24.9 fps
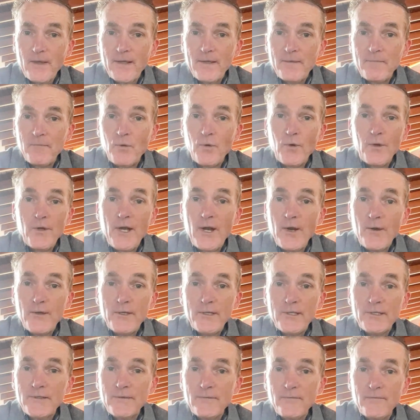more
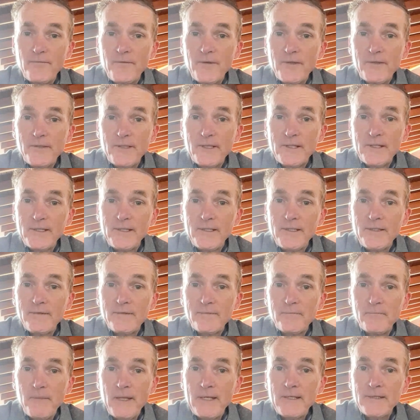nourished physically,
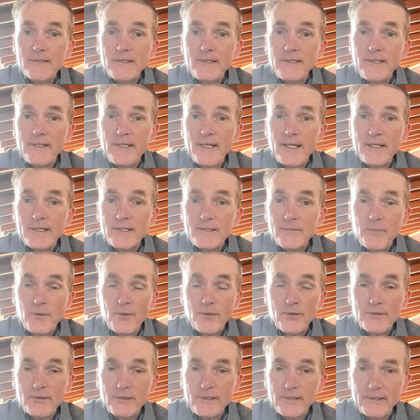mentally, and
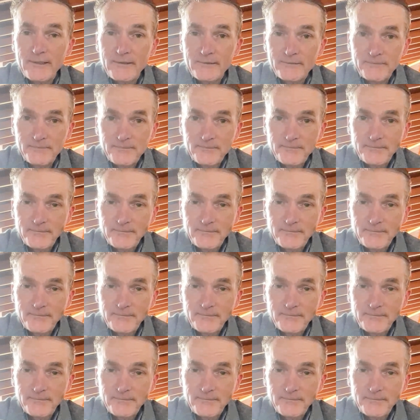spiritually.